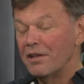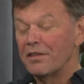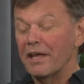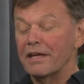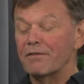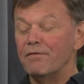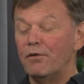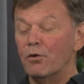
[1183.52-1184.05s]

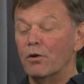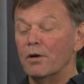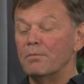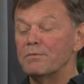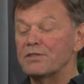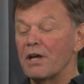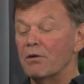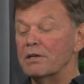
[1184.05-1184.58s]
thing for
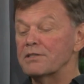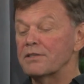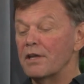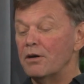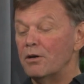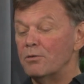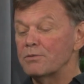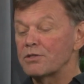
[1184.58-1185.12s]
them. So it's
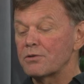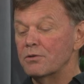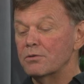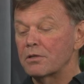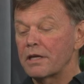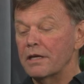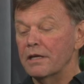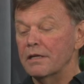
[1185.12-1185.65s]
the
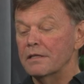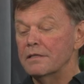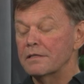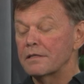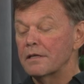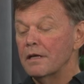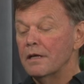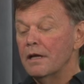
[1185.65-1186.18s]
homeschool
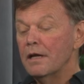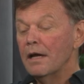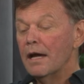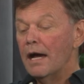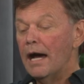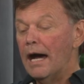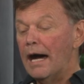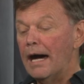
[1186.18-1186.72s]
kids.
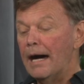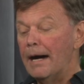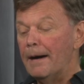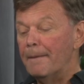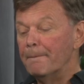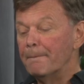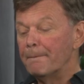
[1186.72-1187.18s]
And